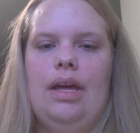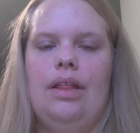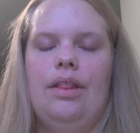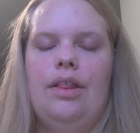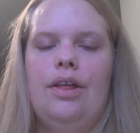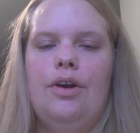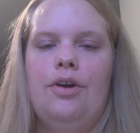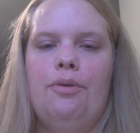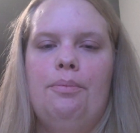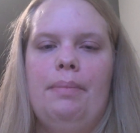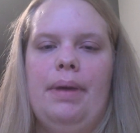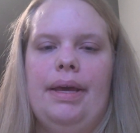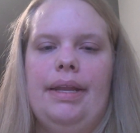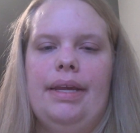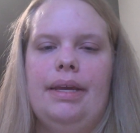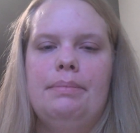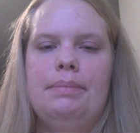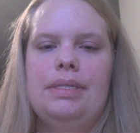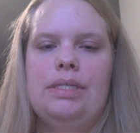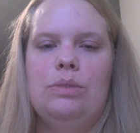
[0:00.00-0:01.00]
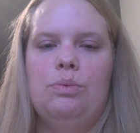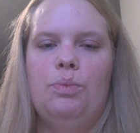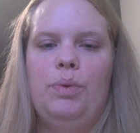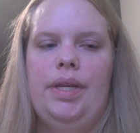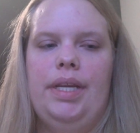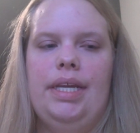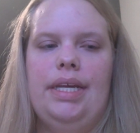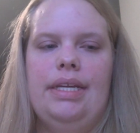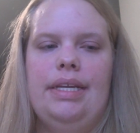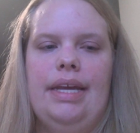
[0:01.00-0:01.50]
Hello, my name is
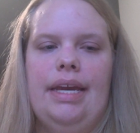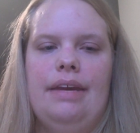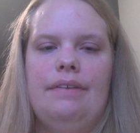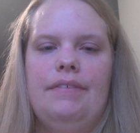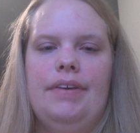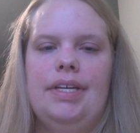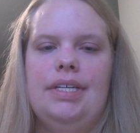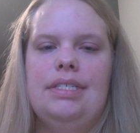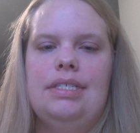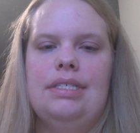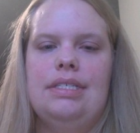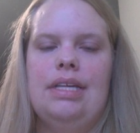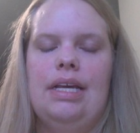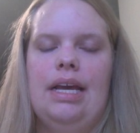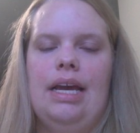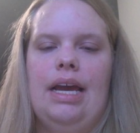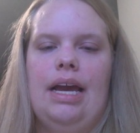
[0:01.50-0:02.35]
Wendy Davis.